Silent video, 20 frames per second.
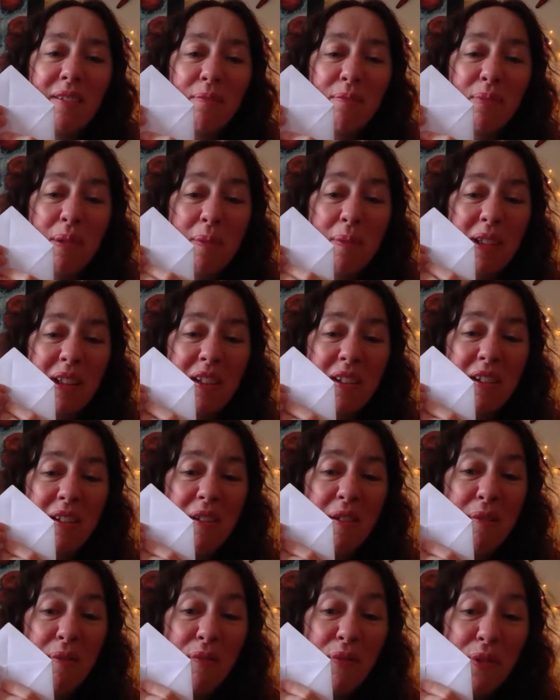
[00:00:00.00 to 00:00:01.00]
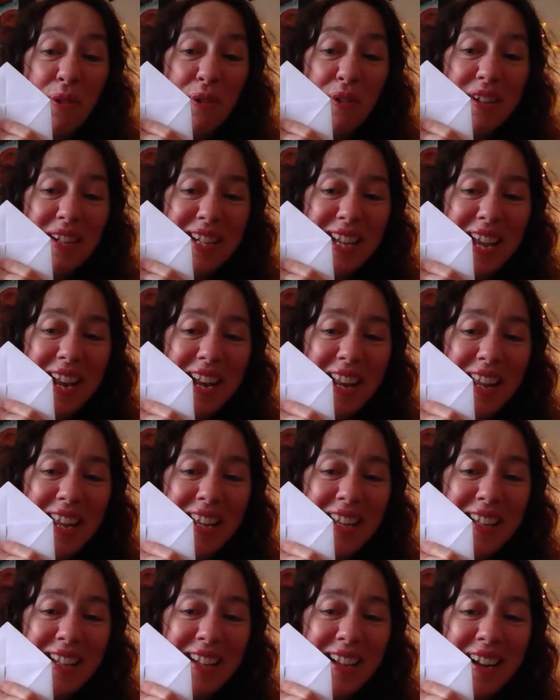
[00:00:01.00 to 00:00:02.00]
probably couldn't afford
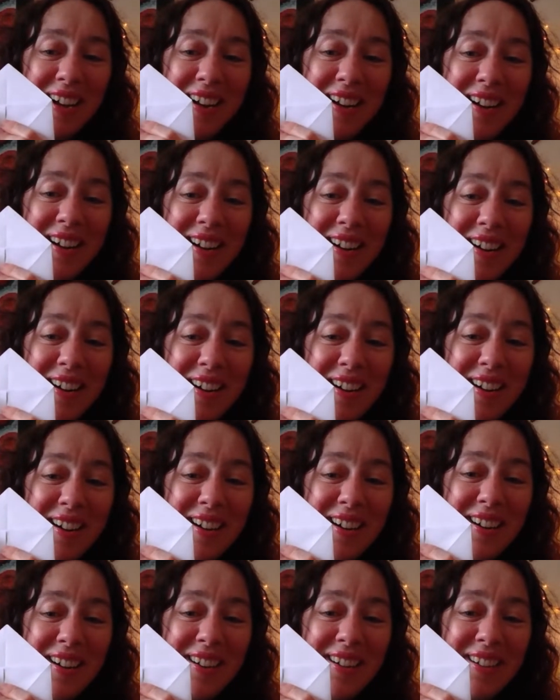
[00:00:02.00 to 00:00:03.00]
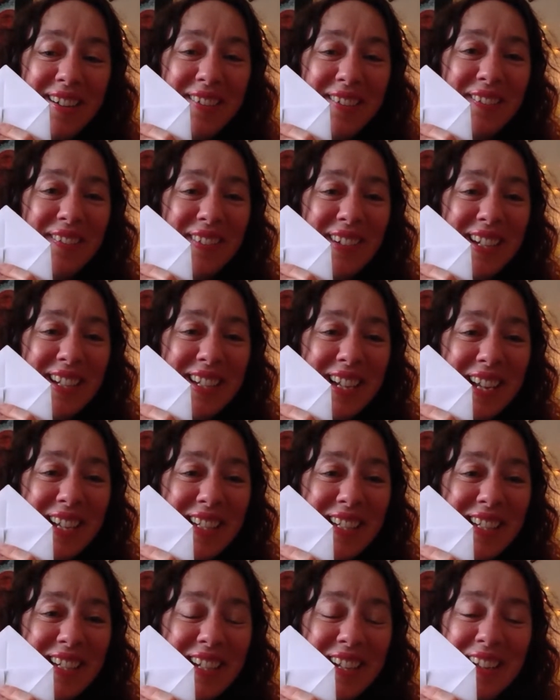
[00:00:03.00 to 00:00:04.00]
telly. Oh,
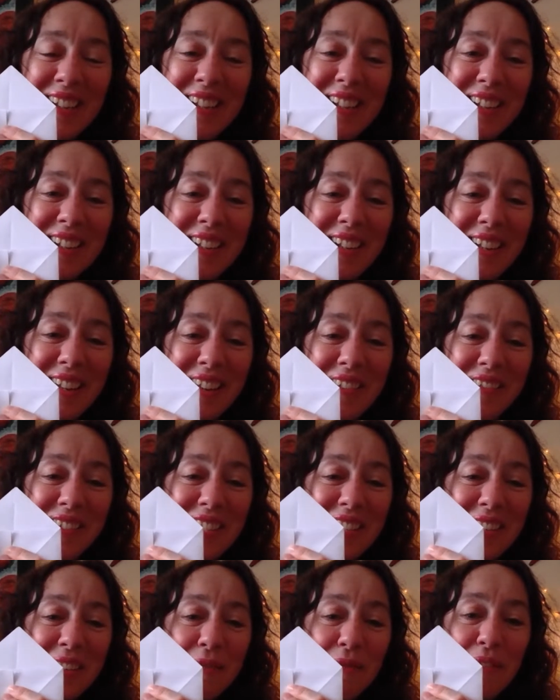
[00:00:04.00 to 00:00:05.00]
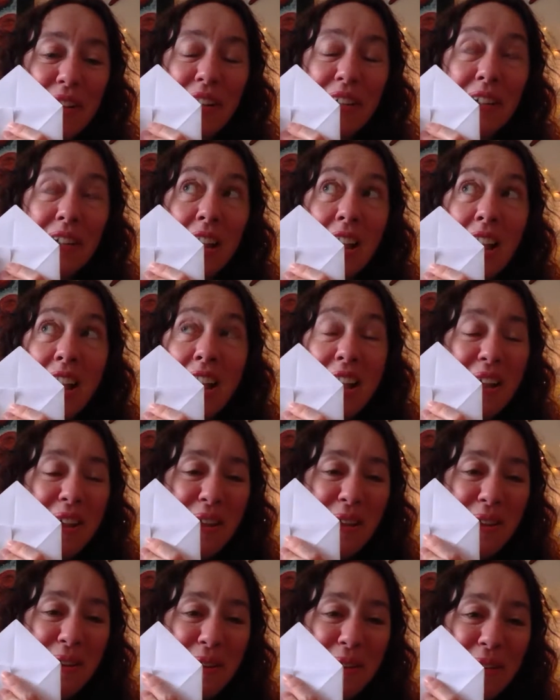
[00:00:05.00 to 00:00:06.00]
fantastic! I love Seinfeld.
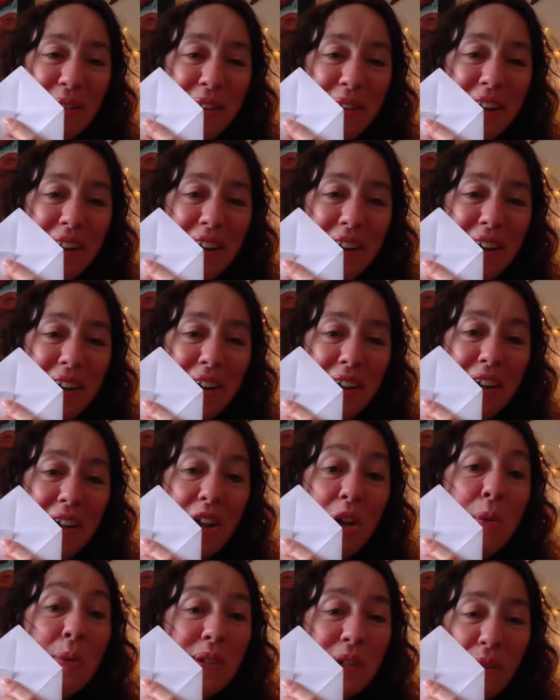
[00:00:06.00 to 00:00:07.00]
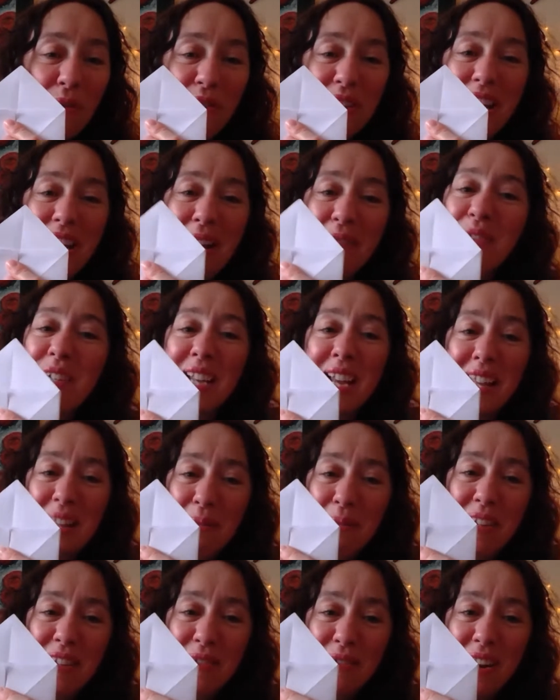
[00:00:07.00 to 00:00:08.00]
Who uh, who would often have to get the
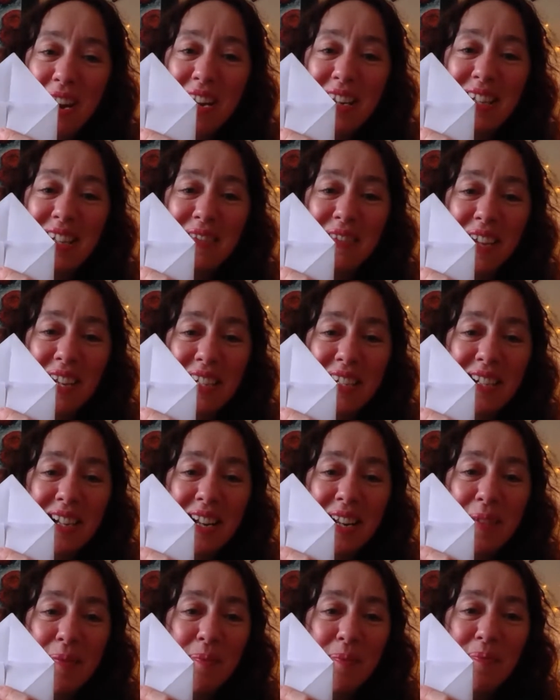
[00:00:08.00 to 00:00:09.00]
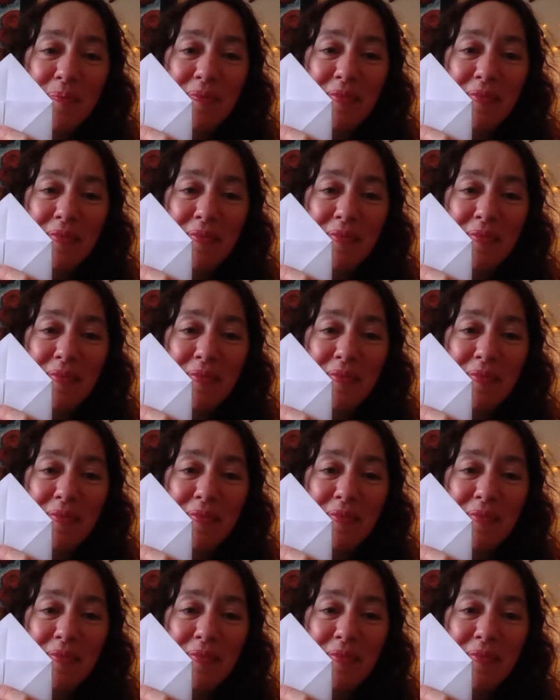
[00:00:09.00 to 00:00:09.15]
most creative, actually